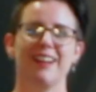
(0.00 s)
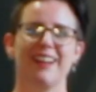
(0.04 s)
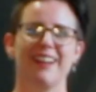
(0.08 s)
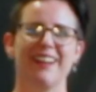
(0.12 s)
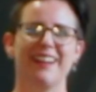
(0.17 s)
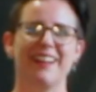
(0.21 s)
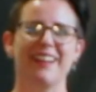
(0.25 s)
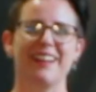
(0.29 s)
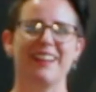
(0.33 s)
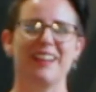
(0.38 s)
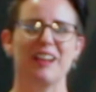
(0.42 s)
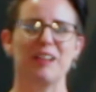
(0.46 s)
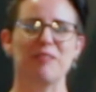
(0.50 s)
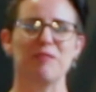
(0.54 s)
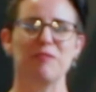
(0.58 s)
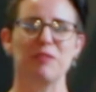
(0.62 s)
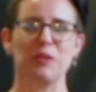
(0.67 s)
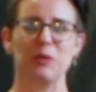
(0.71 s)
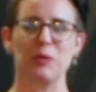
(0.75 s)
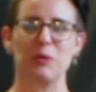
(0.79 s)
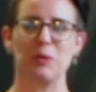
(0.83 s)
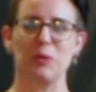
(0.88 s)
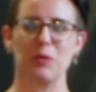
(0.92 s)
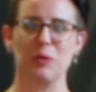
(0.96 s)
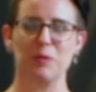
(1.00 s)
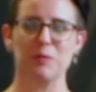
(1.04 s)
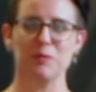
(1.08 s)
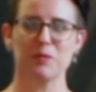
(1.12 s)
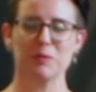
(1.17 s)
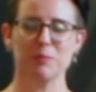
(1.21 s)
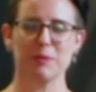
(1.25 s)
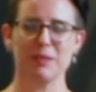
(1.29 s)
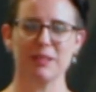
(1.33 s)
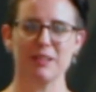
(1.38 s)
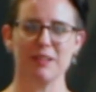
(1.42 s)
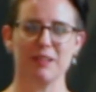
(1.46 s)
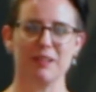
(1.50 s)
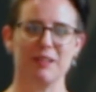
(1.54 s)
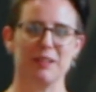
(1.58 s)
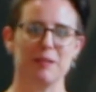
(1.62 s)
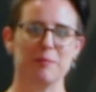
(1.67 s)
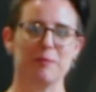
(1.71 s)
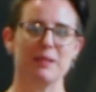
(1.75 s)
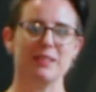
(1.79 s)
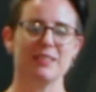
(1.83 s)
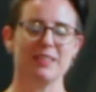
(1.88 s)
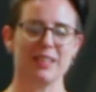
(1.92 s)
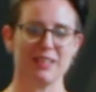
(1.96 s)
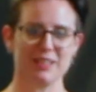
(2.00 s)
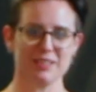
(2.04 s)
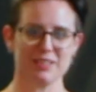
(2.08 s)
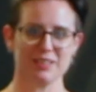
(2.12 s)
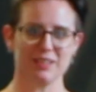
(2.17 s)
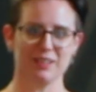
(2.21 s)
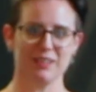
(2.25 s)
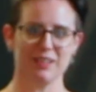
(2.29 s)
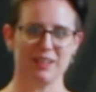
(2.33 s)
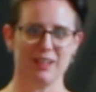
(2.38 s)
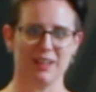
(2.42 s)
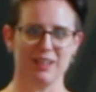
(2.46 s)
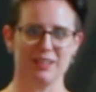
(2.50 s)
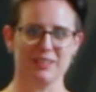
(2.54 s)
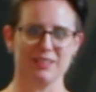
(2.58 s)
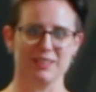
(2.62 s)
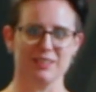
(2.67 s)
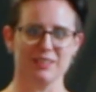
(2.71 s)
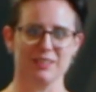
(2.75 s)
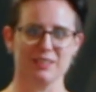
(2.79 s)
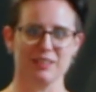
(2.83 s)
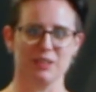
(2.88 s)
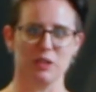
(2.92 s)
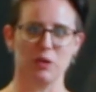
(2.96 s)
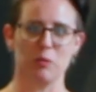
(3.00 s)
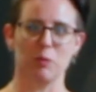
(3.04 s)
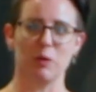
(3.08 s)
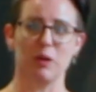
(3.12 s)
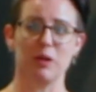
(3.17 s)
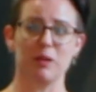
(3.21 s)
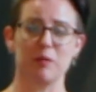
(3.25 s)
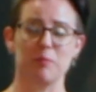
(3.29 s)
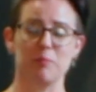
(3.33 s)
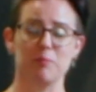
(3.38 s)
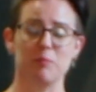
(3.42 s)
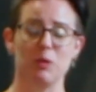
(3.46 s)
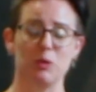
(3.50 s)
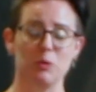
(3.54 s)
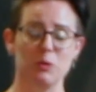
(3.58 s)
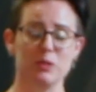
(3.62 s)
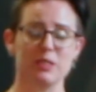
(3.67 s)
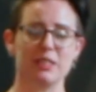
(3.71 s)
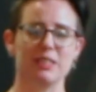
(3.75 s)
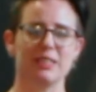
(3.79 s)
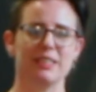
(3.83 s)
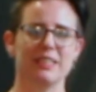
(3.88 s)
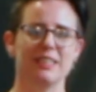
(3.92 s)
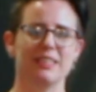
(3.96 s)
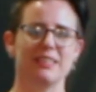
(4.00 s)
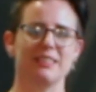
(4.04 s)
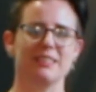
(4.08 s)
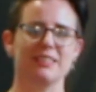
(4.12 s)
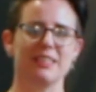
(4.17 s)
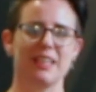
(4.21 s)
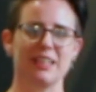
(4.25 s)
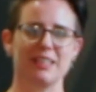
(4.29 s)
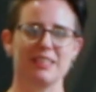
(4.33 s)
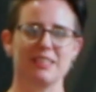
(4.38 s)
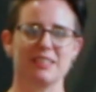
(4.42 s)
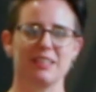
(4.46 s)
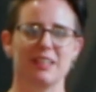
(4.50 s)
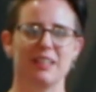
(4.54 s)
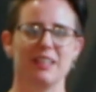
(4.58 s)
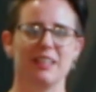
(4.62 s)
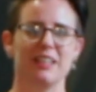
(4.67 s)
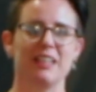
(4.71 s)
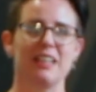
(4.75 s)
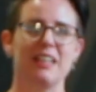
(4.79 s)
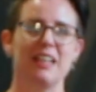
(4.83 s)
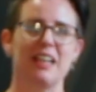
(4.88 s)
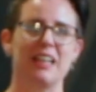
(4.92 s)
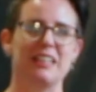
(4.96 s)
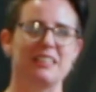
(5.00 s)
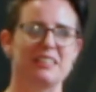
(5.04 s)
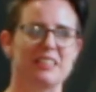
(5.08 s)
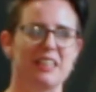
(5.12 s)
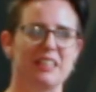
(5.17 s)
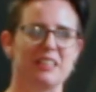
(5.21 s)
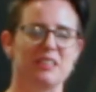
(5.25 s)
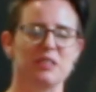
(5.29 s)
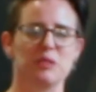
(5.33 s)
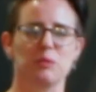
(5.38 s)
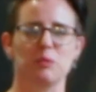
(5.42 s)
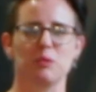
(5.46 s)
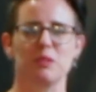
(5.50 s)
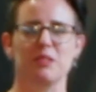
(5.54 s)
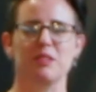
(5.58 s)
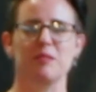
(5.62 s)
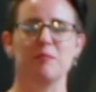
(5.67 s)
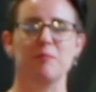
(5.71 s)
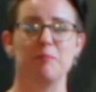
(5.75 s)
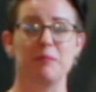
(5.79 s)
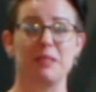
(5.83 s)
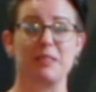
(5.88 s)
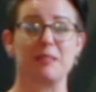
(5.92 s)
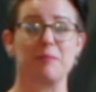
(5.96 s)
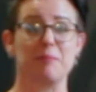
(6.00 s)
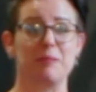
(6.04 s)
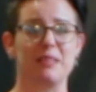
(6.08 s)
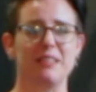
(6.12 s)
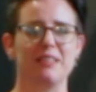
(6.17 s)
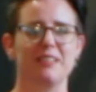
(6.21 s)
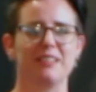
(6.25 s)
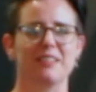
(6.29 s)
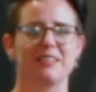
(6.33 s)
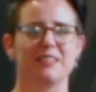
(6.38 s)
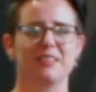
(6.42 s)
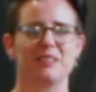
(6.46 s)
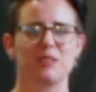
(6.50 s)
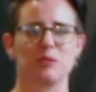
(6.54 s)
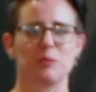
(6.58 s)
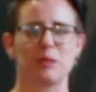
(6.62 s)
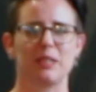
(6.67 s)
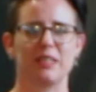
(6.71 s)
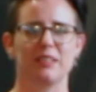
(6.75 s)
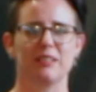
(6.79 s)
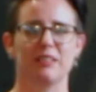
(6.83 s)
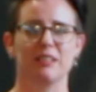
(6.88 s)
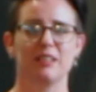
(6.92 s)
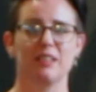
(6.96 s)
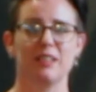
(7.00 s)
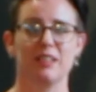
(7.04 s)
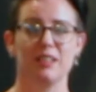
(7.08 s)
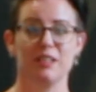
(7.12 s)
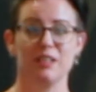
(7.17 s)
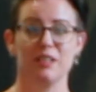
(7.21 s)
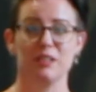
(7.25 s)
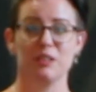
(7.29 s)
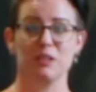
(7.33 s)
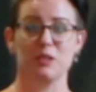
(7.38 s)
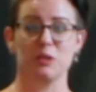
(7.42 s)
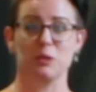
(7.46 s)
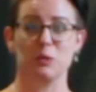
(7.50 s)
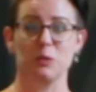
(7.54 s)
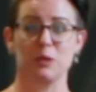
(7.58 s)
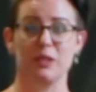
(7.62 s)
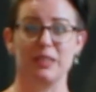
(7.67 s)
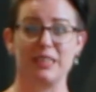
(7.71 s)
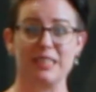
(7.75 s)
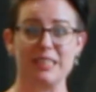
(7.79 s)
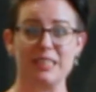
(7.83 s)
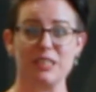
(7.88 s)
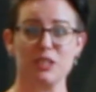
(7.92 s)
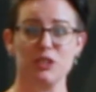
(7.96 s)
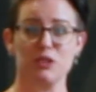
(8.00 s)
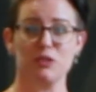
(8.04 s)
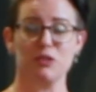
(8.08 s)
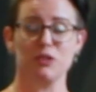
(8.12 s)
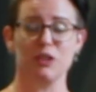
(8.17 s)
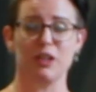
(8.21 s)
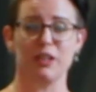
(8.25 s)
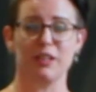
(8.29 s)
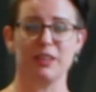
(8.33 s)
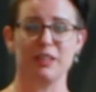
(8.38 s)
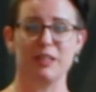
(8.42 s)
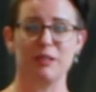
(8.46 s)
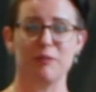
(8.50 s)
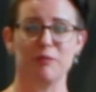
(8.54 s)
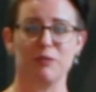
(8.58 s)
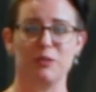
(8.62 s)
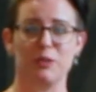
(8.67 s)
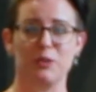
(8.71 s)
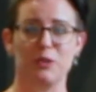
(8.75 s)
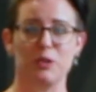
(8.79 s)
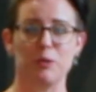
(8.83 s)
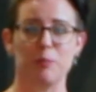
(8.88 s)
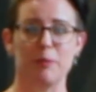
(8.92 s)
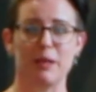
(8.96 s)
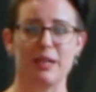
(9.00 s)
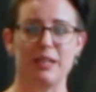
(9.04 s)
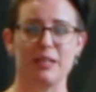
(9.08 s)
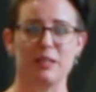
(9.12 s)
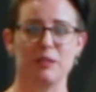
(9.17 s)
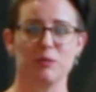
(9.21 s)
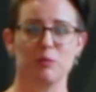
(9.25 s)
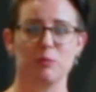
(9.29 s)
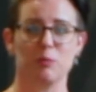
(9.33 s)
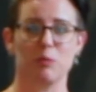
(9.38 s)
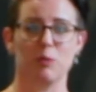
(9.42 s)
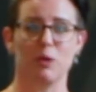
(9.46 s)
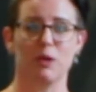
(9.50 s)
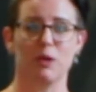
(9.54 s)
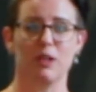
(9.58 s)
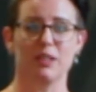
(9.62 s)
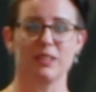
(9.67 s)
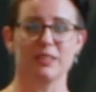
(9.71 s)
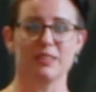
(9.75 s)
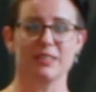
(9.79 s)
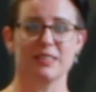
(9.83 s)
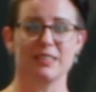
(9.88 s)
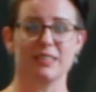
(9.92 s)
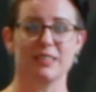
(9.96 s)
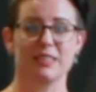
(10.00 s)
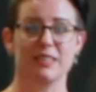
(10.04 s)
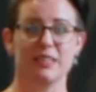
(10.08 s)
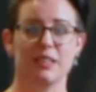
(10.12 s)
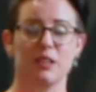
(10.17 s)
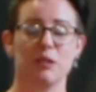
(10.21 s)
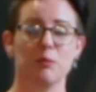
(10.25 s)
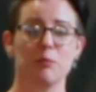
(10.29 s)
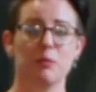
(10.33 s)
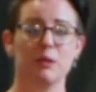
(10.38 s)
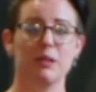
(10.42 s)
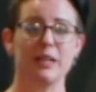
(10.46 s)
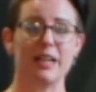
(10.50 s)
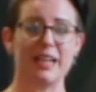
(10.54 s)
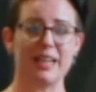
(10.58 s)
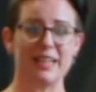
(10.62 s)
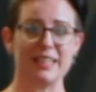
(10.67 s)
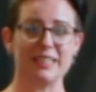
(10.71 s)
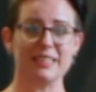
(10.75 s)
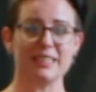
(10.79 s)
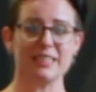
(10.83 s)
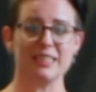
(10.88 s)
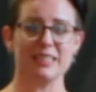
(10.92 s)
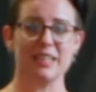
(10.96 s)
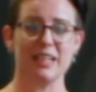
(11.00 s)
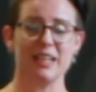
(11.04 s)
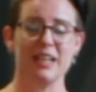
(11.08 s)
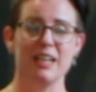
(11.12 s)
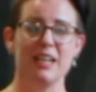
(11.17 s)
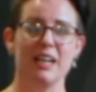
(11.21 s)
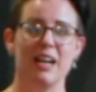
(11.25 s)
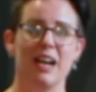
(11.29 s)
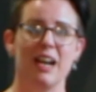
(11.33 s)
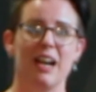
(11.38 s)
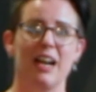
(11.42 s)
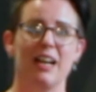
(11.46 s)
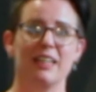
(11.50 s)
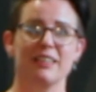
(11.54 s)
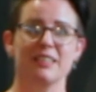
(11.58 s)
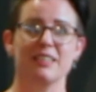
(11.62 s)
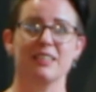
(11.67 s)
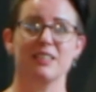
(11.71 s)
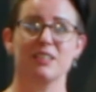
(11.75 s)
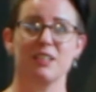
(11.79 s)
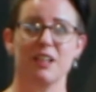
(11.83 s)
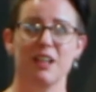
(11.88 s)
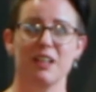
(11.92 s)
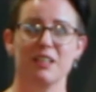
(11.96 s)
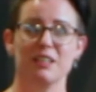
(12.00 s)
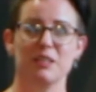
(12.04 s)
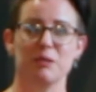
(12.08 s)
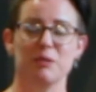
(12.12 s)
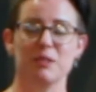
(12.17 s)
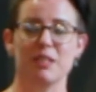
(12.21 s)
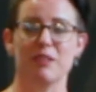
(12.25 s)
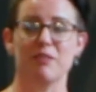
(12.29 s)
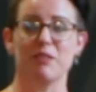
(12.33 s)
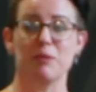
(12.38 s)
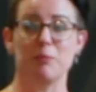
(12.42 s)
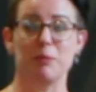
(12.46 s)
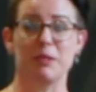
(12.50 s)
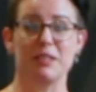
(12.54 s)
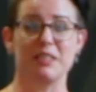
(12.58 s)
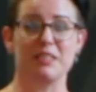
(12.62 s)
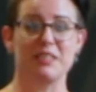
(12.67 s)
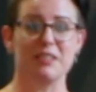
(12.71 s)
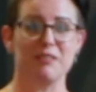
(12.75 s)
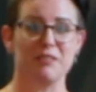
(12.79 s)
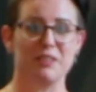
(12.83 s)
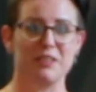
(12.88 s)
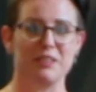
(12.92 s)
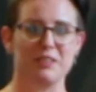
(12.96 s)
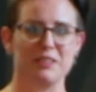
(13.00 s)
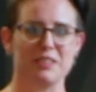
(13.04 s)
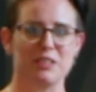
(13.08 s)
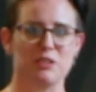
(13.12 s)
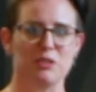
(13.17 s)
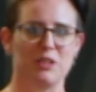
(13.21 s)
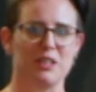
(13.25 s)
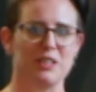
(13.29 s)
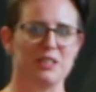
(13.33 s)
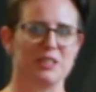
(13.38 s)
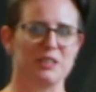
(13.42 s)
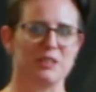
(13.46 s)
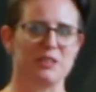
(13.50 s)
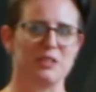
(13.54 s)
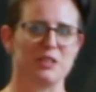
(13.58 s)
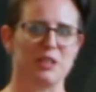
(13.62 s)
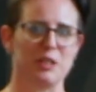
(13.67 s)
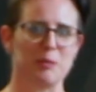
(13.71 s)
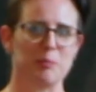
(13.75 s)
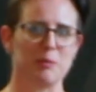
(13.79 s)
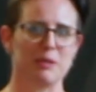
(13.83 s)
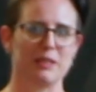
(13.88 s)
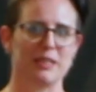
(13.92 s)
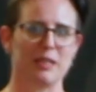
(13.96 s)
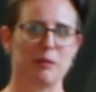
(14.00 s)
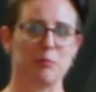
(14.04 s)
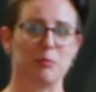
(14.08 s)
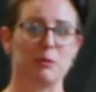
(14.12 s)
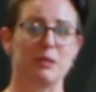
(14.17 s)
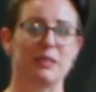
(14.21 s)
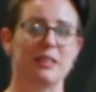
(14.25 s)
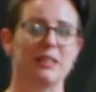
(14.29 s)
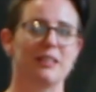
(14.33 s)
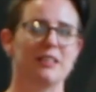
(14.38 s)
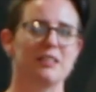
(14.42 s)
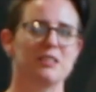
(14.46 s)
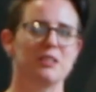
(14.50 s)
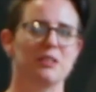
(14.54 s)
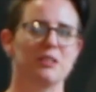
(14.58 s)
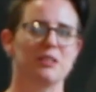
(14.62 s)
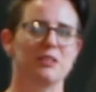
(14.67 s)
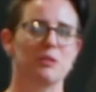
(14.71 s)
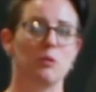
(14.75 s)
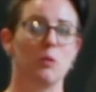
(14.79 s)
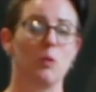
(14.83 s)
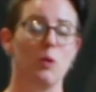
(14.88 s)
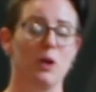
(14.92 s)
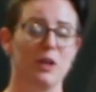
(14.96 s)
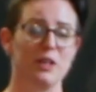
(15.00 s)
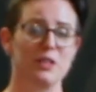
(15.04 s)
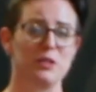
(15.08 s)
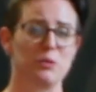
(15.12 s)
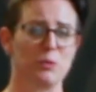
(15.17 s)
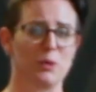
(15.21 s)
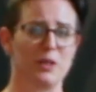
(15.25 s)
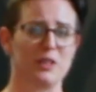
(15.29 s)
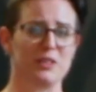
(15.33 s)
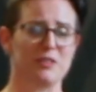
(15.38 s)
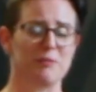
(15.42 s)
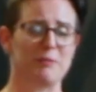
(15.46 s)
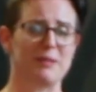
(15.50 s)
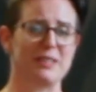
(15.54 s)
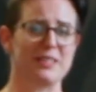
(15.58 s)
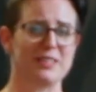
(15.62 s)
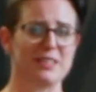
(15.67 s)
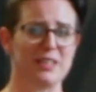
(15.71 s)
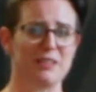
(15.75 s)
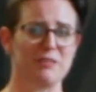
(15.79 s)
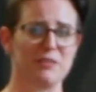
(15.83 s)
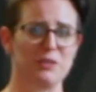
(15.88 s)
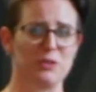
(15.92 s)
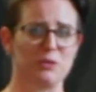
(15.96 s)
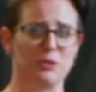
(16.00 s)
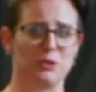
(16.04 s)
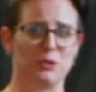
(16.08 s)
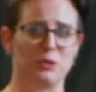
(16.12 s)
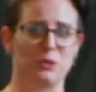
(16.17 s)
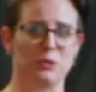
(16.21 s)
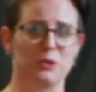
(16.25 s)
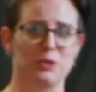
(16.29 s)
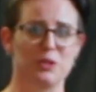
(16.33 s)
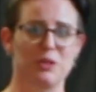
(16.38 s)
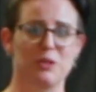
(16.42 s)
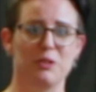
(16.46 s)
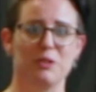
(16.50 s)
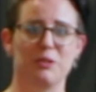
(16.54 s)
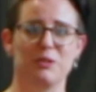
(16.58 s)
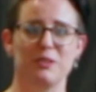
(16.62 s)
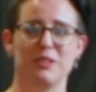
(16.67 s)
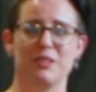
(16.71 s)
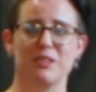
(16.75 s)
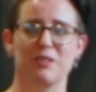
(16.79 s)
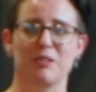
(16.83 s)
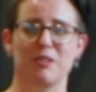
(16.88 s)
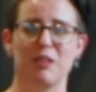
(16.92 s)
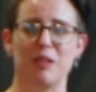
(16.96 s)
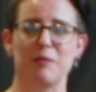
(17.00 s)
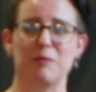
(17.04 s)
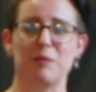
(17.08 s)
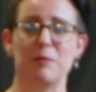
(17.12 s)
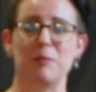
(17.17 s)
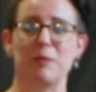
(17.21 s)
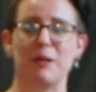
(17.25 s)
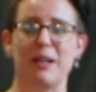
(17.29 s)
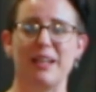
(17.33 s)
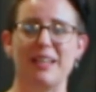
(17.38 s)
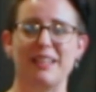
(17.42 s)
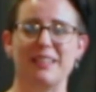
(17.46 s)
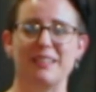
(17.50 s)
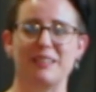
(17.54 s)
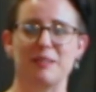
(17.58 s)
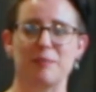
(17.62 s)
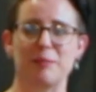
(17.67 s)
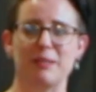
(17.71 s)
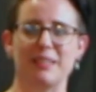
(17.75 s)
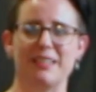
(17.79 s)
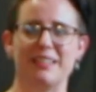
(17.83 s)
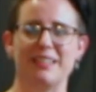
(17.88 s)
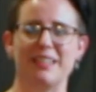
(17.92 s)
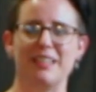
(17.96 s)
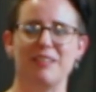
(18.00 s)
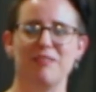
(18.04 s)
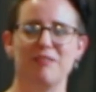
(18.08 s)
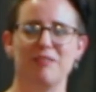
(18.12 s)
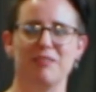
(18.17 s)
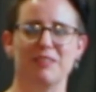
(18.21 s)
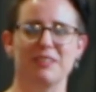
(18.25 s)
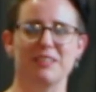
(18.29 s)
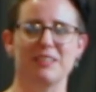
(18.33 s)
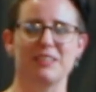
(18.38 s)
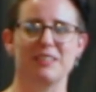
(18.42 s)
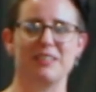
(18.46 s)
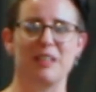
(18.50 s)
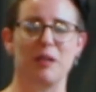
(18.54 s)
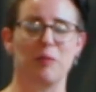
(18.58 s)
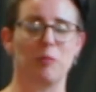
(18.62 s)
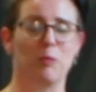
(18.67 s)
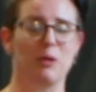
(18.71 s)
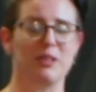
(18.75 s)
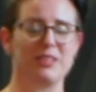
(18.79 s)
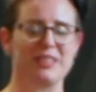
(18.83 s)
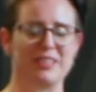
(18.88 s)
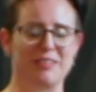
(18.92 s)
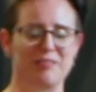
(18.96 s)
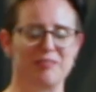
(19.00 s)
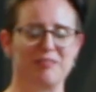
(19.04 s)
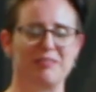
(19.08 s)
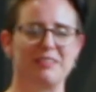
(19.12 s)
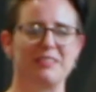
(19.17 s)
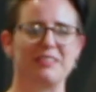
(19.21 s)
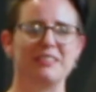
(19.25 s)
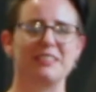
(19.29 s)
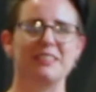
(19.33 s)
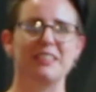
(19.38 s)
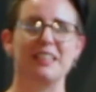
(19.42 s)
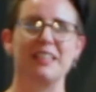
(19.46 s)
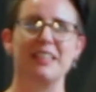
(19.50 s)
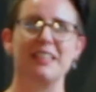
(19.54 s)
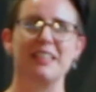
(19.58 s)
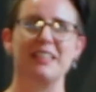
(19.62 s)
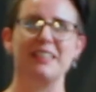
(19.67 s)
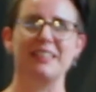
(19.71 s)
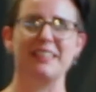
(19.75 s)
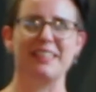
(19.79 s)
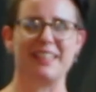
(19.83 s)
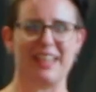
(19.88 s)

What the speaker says: Hi, I'm Fiona Ormsby. I'm a textile artist. I work mostly in textile and tend towards some mixed media as well. So this year, our theme for Group 8 was the number 8. At the start, I was having a bit of difficulty trying to interpret that, but then I took the wise words of my 7-year-old who described number 8 as being infinite. And what's infinite? The